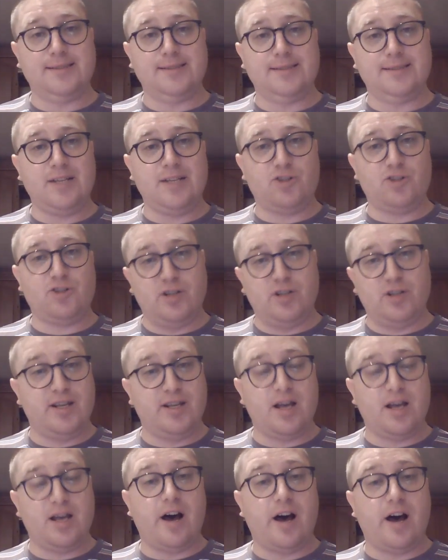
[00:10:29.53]

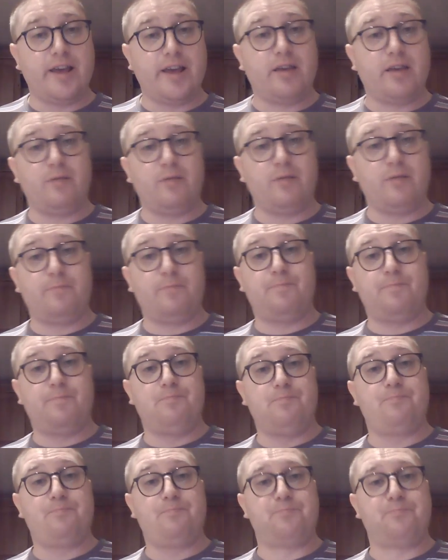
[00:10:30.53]
essentially, I
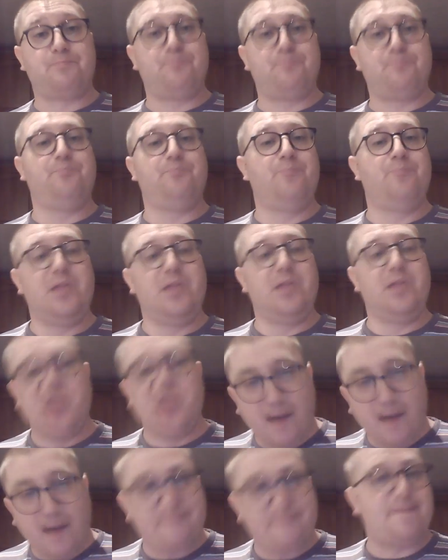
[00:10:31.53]

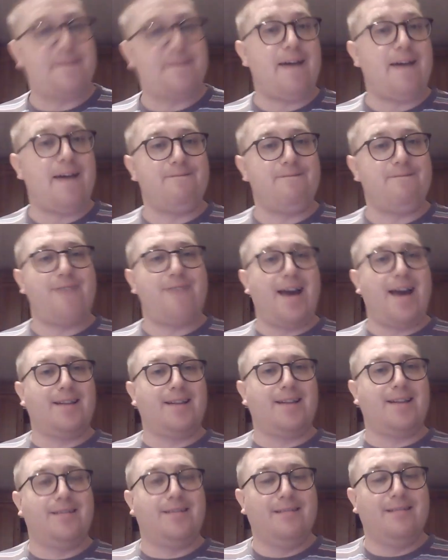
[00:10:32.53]
love that
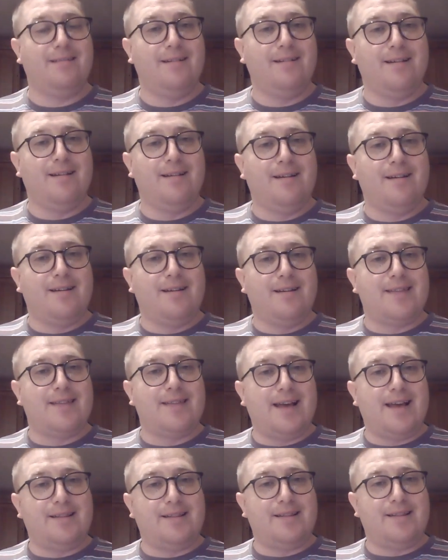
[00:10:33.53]
fact
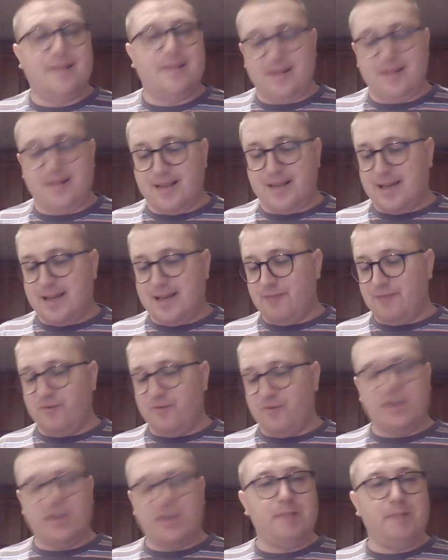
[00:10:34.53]
that they
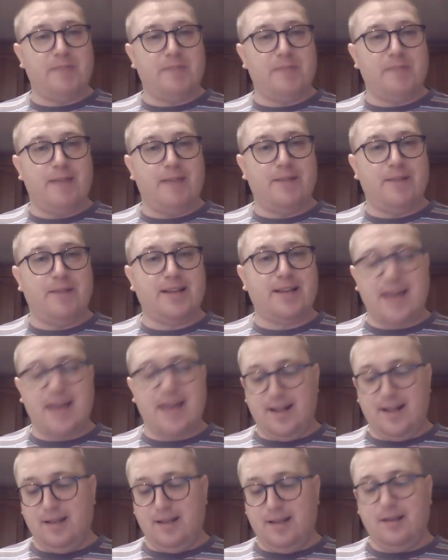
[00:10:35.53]
can redeem them and
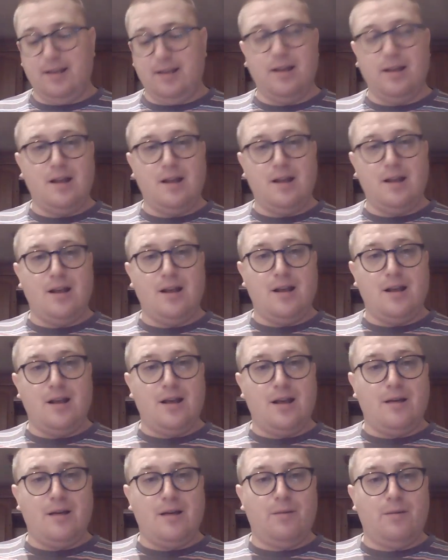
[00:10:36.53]
get
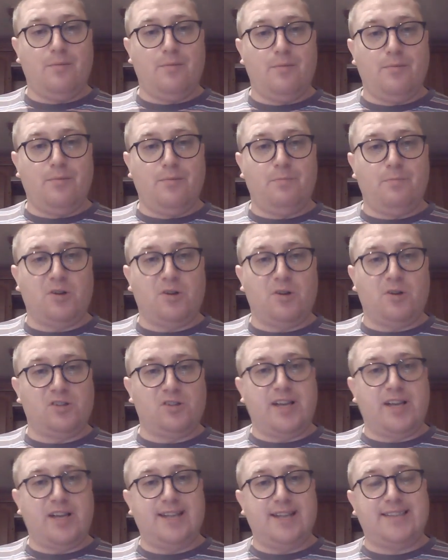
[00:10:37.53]

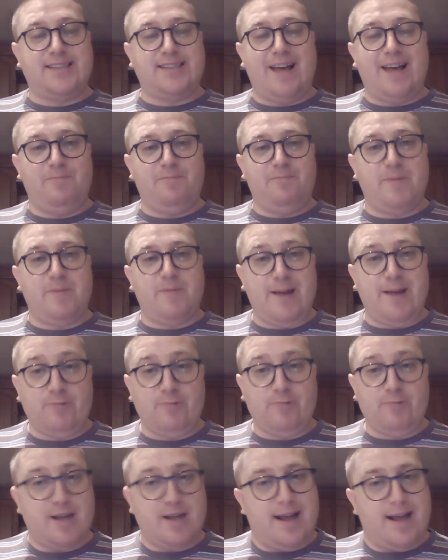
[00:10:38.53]
model kits to help them
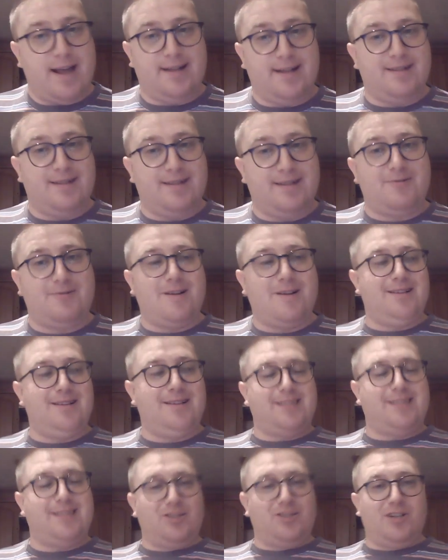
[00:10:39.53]
out. And
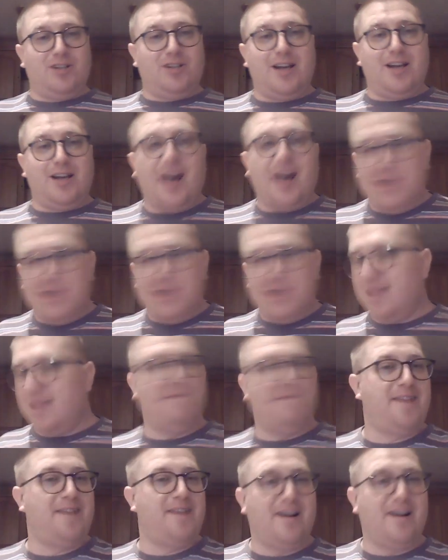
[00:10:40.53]
essentially, I
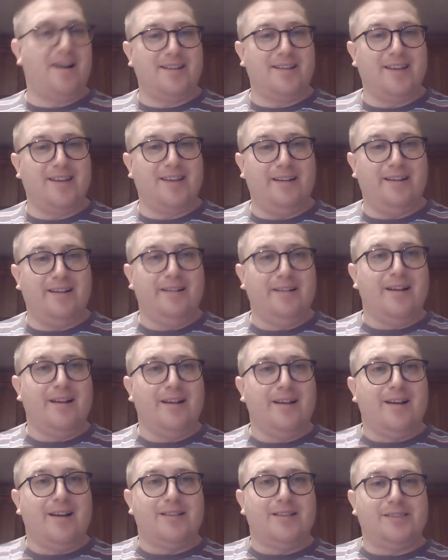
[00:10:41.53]
love that idea.
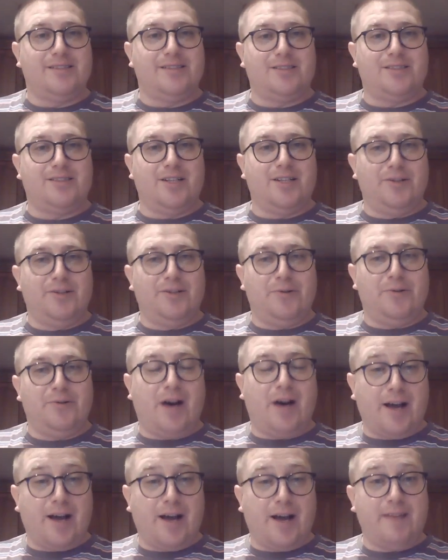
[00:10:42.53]

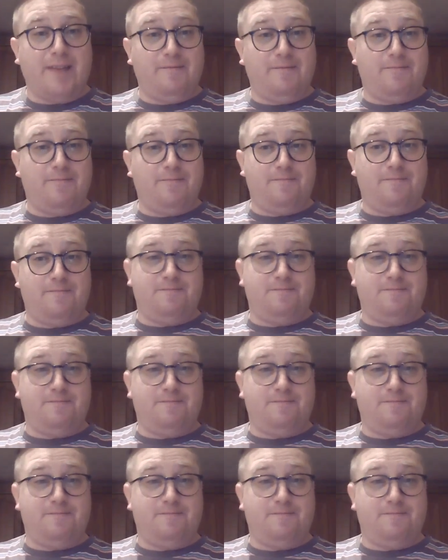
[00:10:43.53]
So I